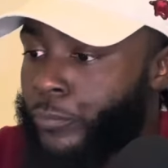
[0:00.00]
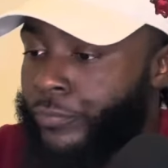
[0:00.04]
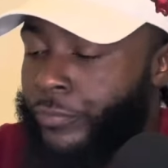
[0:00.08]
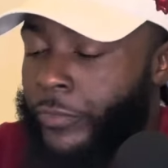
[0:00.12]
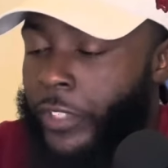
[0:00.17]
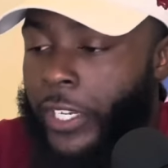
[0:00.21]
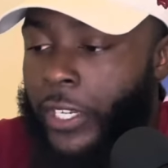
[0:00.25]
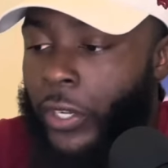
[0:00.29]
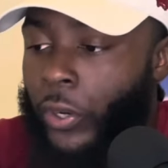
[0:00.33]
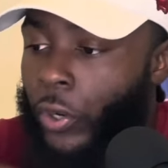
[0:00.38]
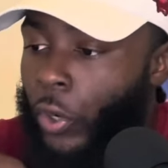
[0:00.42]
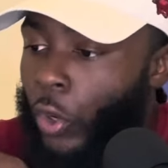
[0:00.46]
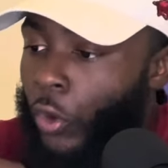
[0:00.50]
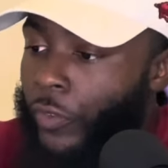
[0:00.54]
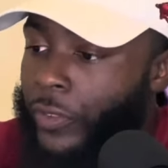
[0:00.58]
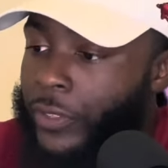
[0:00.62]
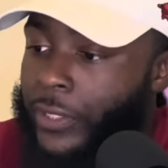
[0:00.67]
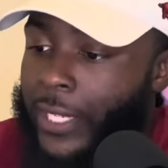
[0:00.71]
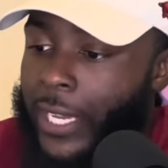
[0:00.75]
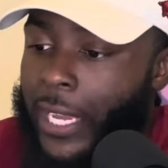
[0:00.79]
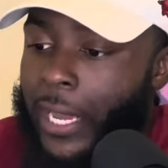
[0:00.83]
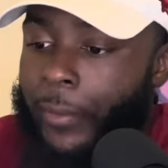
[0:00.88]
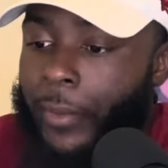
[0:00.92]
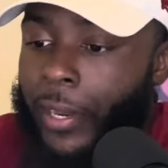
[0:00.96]
Then they go to
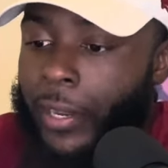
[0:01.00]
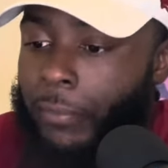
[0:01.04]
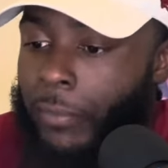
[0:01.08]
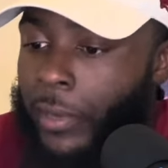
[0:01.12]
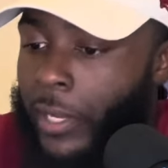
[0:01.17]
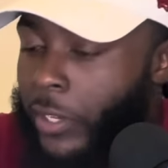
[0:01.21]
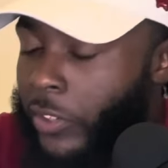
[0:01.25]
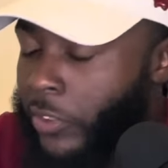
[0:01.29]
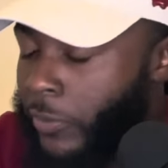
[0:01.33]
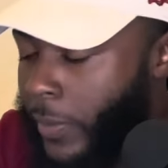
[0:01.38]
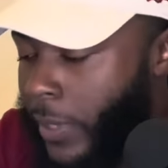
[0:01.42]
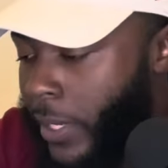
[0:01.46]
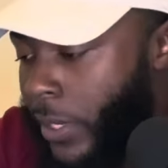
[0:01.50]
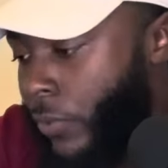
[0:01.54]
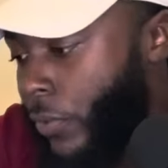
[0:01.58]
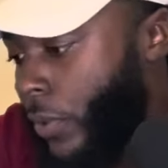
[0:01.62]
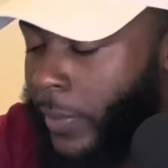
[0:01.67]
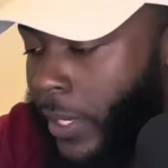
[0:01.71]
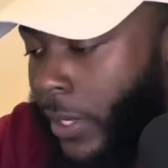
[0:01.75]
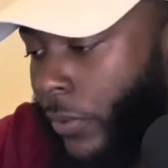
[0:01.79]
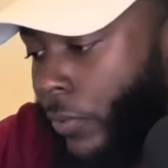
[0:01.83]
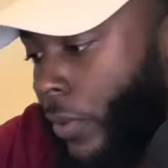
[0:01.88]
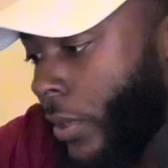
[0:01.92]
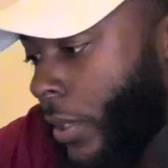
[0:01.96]
overtime. They beat us, man. We
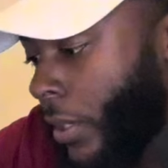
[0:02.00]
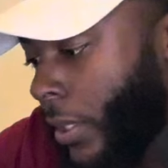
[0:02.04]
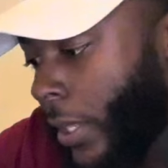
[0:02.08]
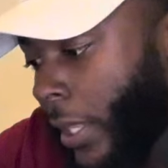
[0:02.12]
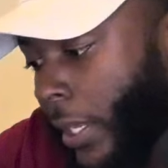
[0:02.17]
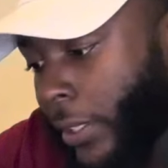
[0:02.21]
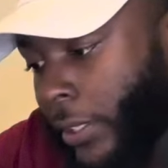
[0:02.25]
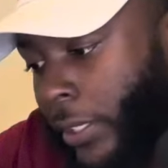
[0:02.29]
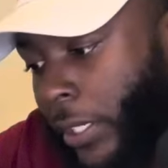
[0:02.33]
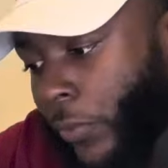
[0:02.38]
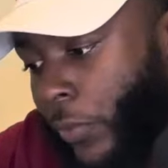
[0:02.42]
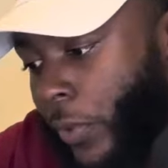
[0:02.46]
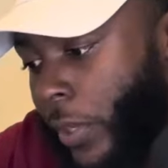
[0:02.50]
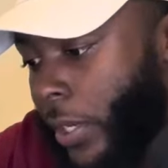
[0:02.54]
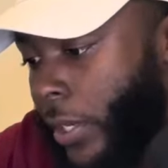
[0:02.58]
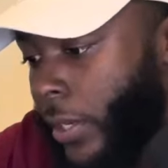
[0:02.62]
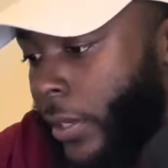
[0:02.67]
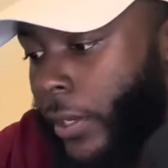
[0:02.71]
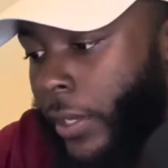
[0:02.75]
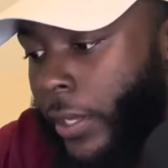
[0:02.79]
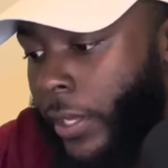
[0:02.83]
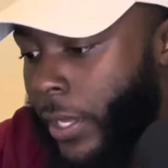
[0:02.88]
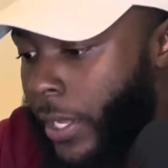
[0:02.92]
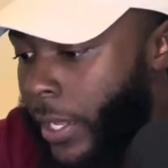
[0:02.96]
man, we like I said, we
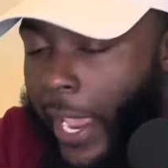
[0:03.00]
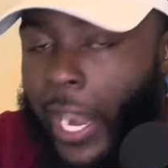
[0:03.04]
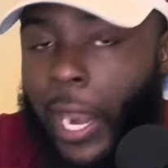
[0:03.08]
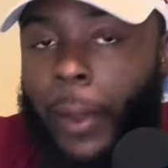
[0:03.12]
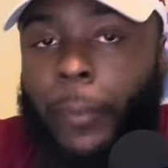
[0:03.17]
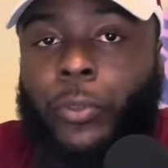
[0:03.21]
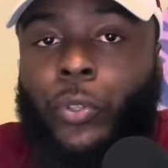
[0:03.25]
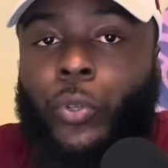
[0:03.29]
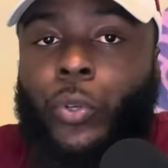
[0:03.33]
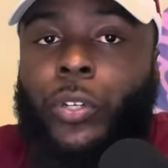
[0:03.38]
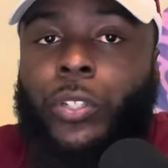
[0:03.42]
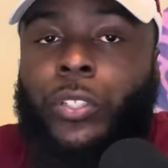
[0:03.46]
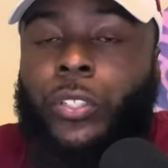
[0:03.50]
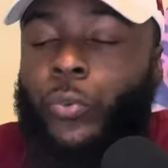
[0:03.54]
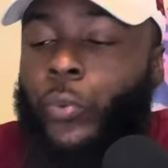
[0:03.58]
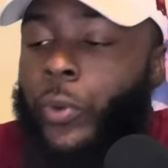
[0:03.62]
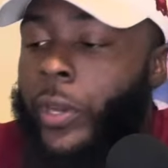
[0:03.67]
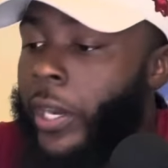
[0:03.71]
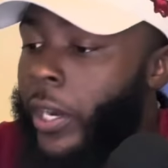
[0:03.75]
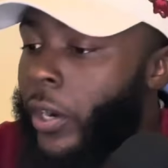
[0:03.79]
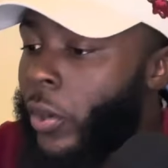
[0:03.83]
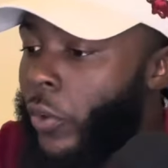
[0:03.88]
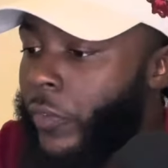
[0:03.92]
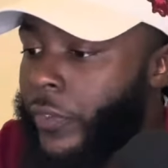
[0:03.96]
had opportunity to
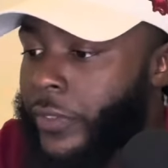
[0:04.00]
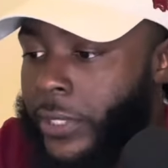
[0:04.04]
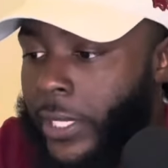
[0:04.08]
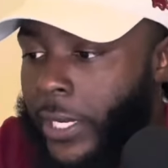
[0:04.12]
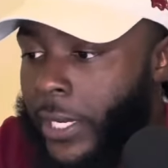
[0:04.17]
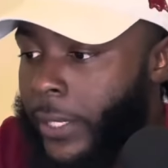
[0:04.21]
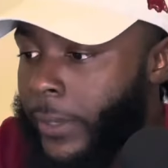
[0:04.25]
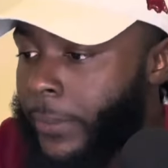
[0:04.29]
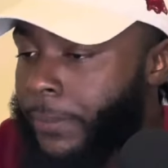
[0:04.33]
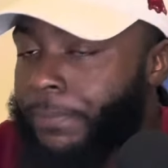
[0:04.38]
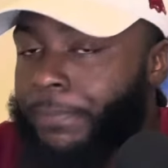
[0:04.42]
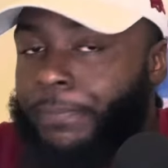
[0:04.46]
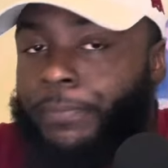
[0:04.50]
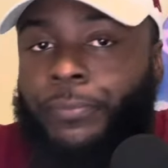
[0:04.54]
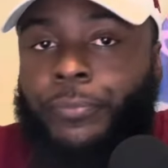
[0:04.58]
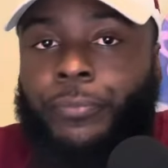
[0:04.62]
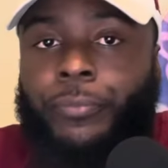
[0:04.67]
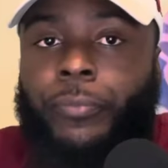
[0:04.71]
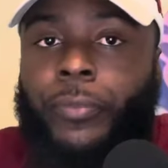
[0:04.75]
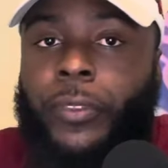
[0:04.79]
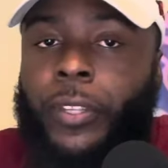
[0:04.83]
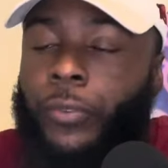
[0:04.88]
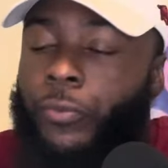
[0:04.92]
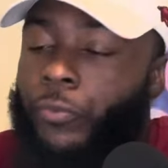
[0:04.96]
win in overtime.
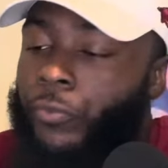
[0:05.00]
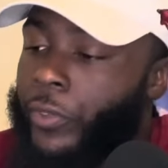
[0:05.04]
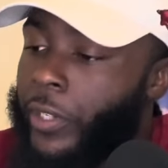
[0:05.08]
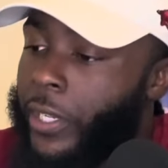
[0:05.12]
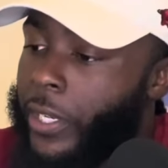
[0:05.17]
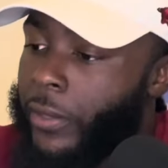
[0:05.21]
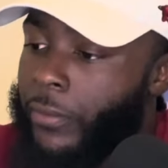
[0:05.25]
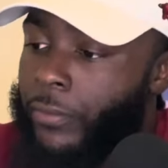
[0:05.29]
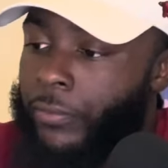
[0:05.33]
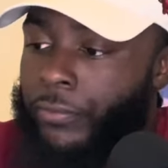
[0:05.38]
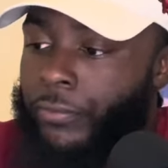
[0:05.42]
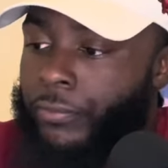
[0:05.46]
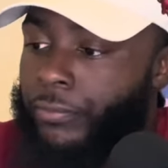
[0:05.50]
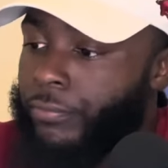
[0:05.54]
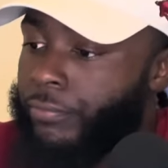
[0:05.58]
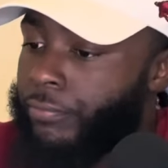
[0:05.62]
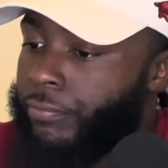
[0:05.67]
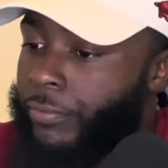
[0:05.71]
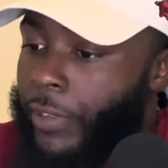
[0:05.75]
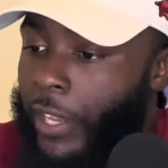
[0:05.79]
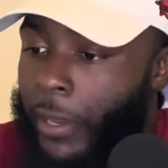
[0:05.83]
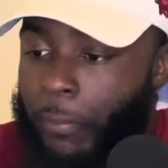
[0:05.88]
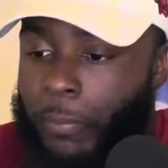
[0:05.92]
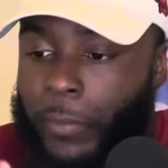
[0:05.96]
Didn't
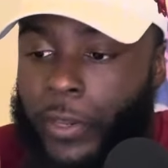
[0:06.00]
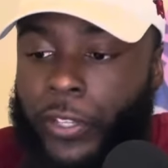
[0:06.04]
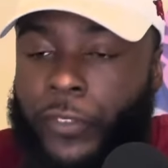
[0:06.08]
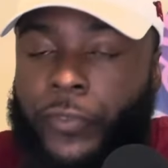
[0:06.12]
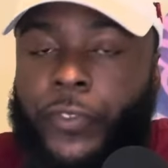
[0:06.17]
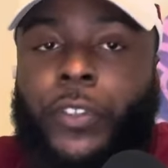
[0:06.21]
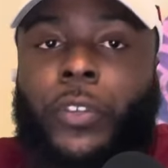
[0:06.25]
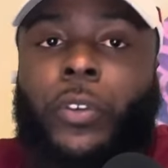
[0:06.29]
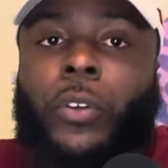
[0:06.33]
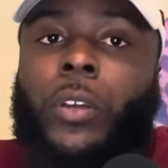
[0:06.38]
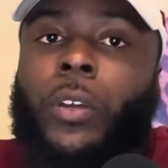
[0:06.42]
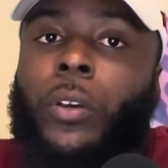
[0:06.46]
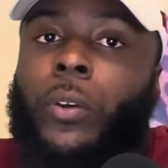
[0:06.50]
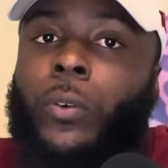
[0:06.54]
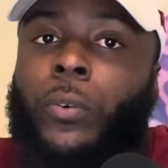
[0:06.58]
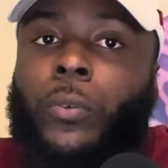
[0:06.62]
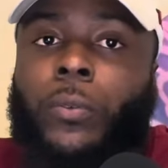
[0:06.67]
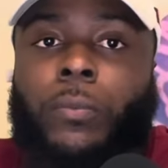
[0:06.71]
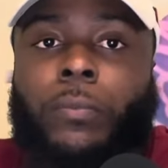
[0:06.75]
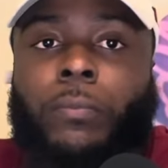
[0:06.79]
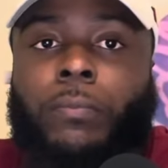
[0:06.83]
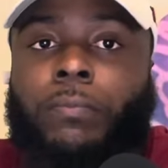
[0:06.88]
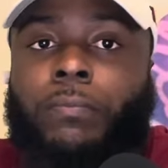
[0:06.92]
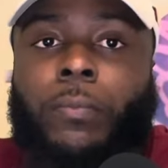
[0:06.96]
that missed field goal?
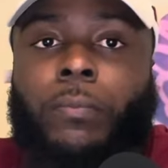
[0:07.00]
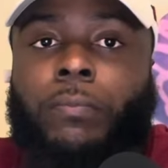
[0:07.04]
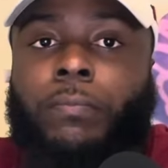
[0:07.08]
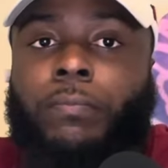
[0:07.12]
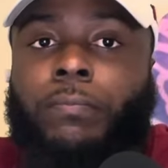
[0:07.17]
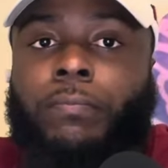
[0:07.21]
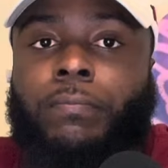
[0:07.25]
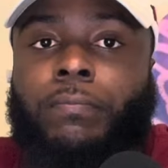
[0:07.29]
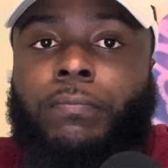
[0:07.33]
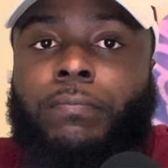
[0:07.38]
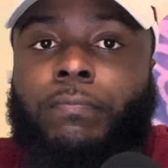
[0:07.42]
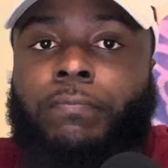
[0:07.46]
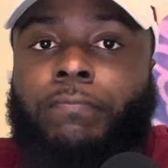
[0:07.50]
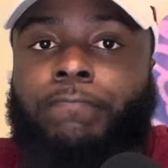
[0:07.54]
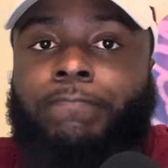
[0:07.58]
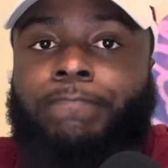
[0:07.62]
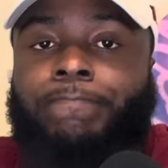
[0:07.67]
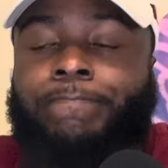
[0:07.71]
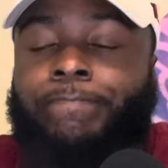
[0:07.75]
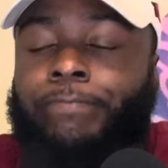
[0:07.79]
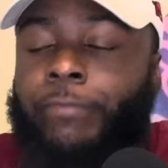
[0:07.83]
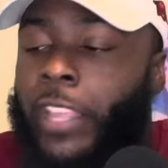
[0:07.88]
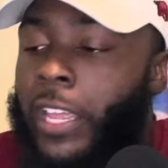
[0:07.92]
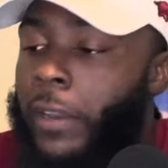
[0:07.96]

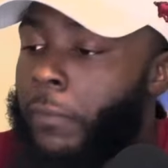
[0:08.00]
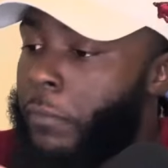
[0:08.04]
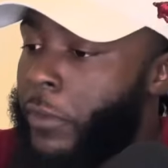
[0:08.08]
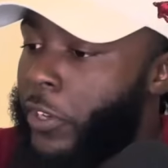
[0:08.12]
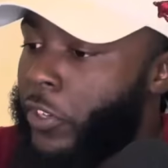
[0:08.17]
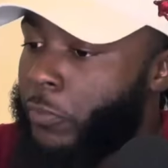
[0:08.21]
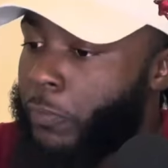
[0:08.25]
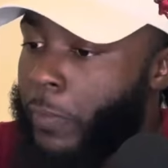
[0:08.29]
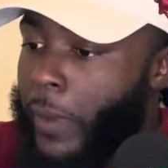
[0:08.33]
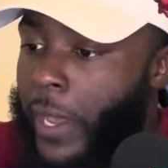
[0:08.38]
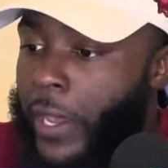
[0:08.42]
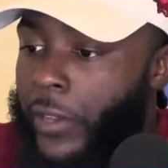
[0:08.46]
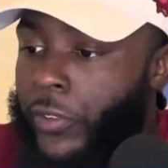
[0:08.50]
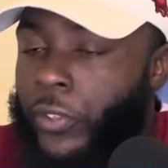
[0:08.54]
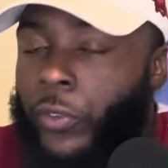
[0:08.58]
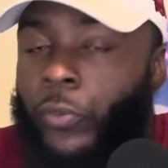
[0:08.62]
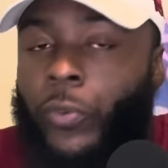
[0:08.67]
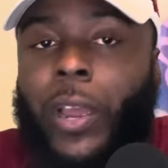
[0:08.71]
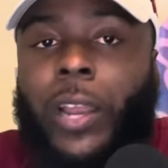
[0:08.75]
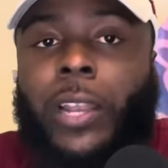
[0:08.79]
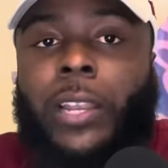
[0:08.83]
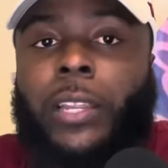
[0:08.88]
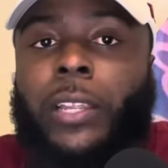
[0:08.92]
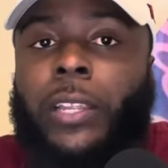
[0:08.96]
That missed pass to
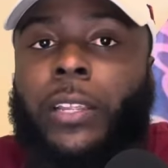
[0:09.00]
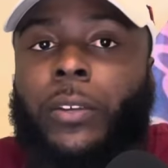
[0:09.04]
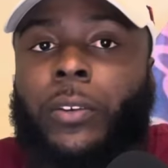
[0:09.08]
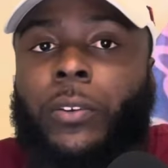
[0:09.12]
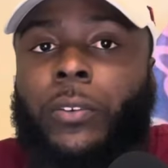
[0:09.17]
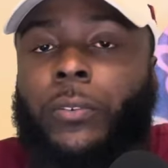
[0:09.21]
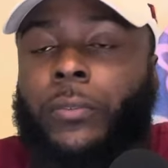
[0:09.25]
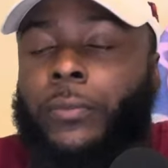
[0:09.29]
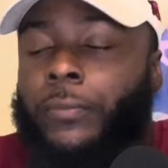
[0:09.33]
Rodney Hill.